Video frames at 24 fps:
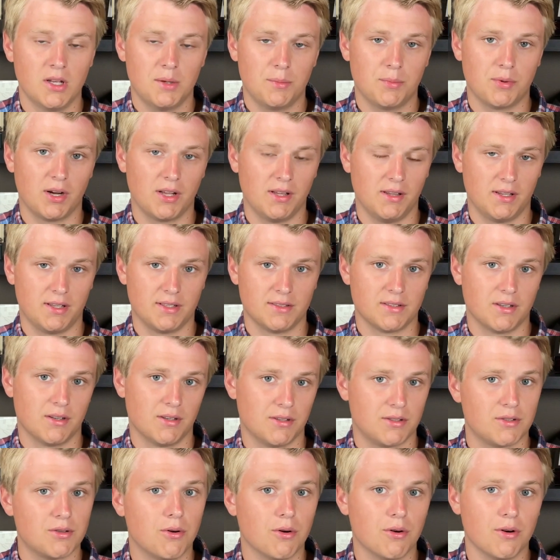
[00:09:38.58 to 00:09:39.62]
Breitlings are
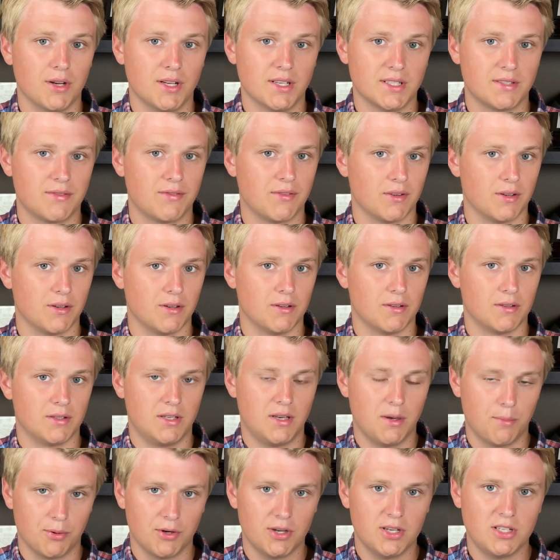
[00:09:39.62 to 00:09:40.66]
notorious for
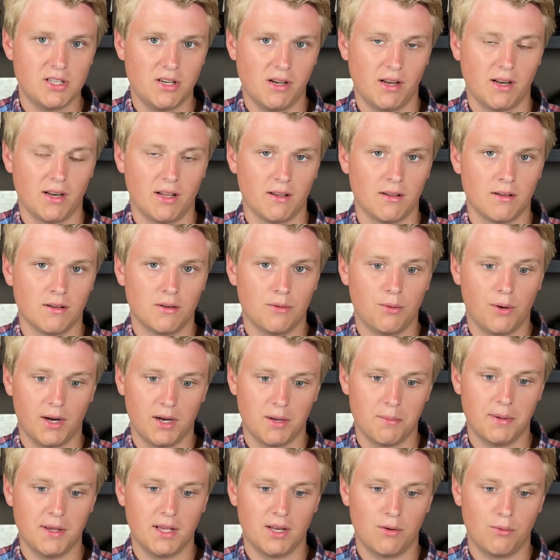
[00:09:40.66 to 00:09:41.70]
depreciating quite a
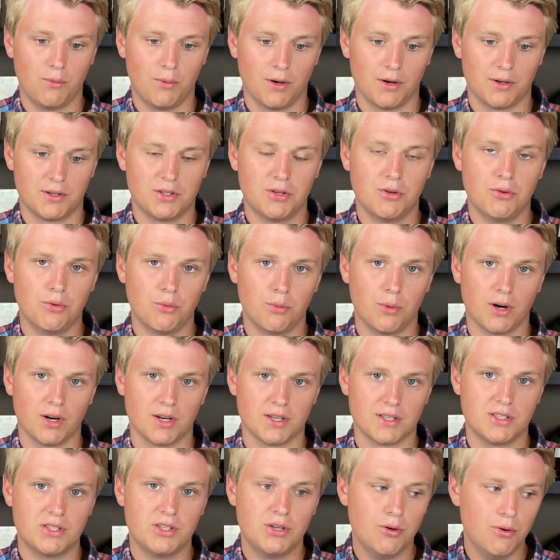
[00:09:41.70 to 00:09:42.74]
bit,
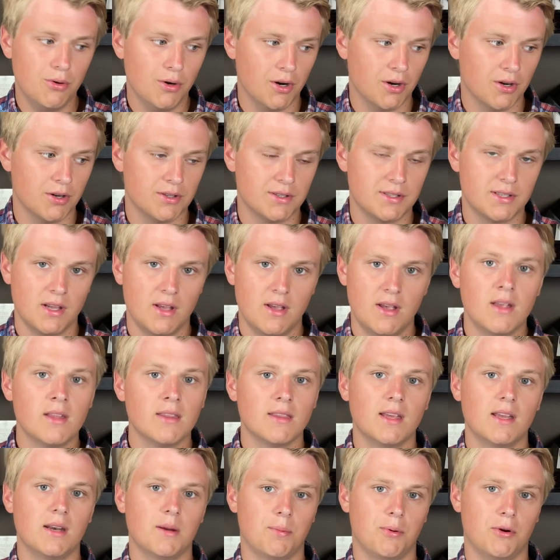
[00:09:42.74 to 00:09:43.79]
whereas Tudors,
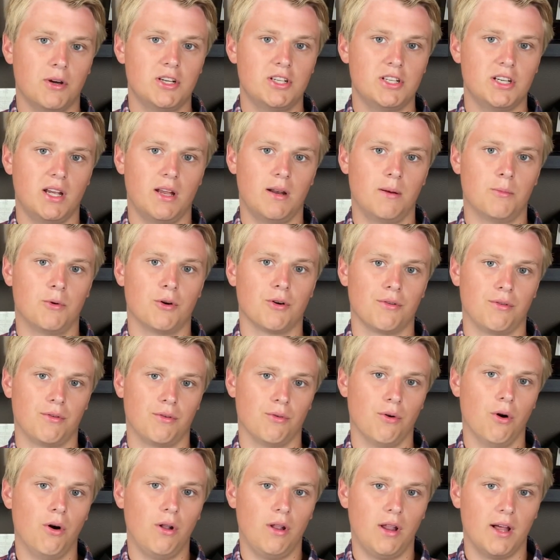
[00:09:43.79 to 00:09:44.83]
they depreciate more than
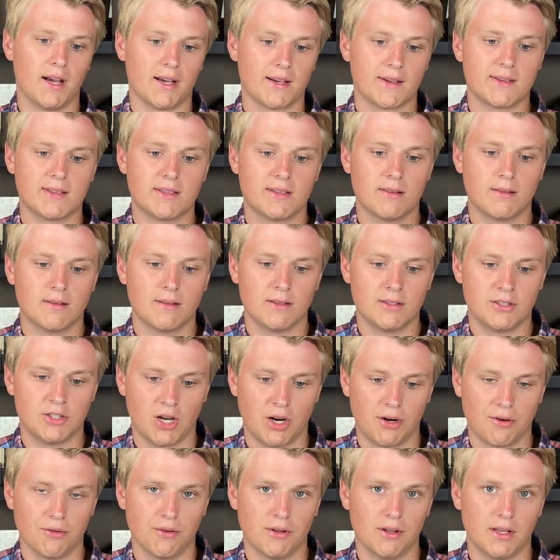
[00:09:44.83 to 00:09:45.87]
Rolex
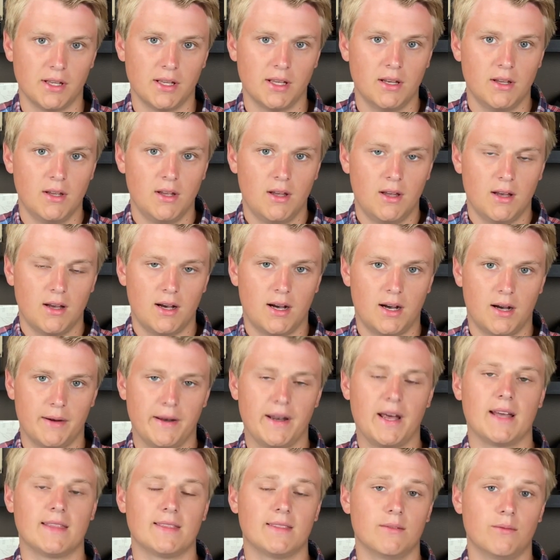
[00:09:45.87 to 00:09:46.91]
generally.
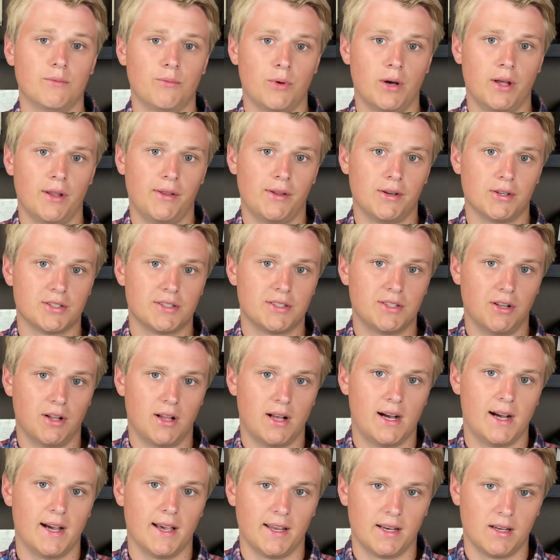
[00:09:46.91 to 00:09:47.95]
Not, well, they're still
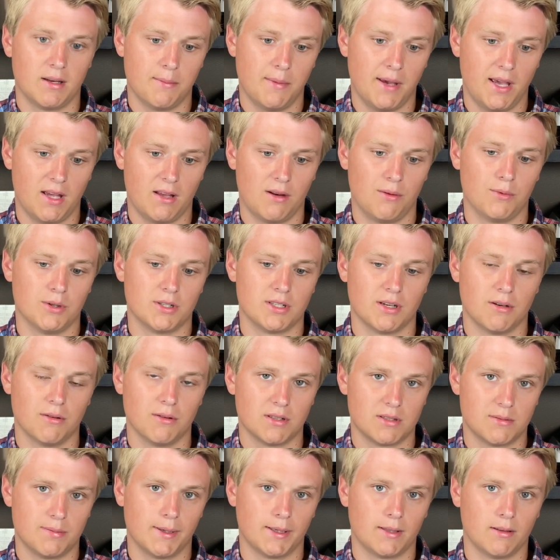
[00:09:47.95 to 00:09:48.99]
high in demand, which I would
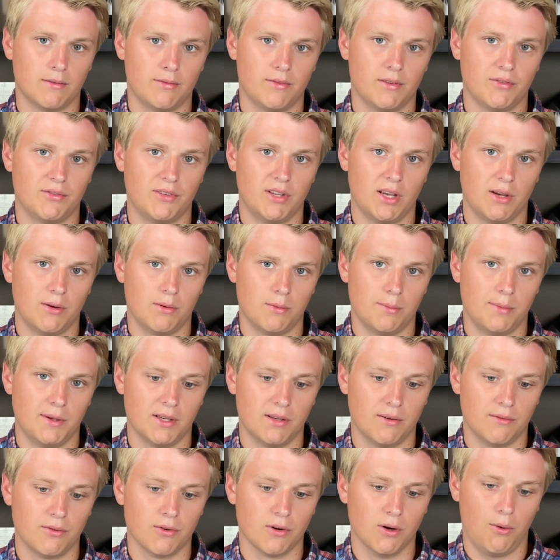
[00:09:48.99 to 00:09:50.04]
expect the 58 would be
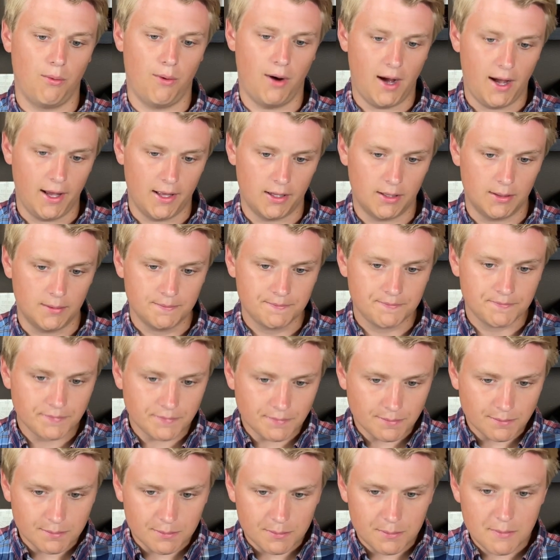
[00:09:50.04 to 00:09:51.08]
in for a while.
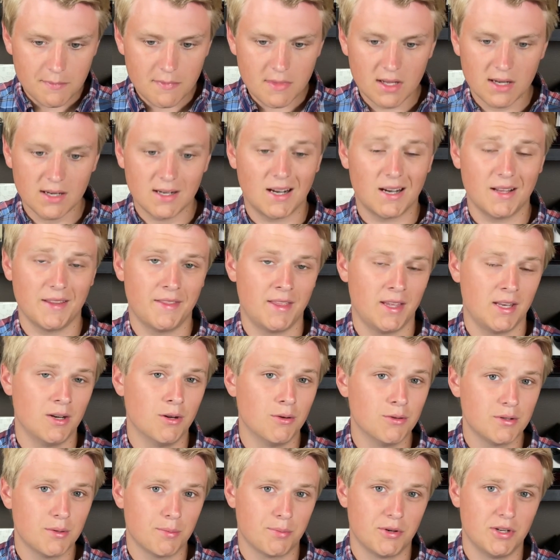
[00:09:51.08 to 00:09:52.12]
They
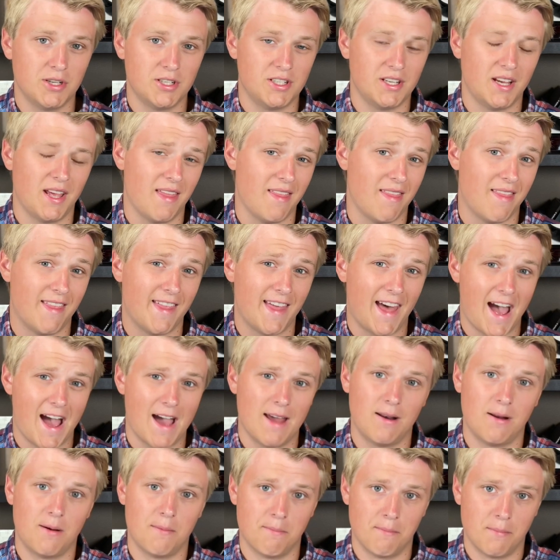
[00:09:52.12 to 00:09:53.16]
don't depreciate that
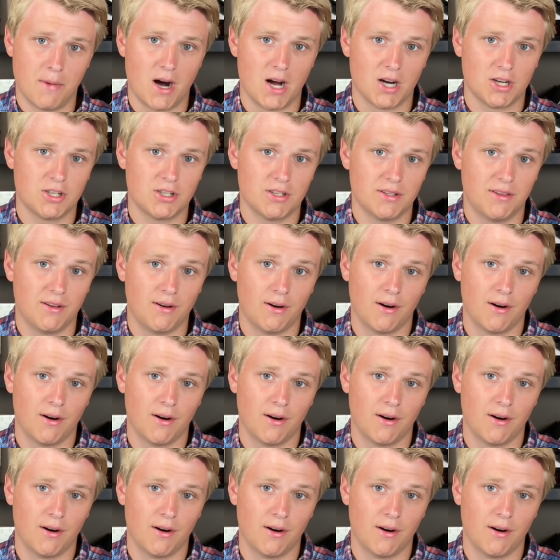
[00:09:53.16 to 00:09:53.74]
much.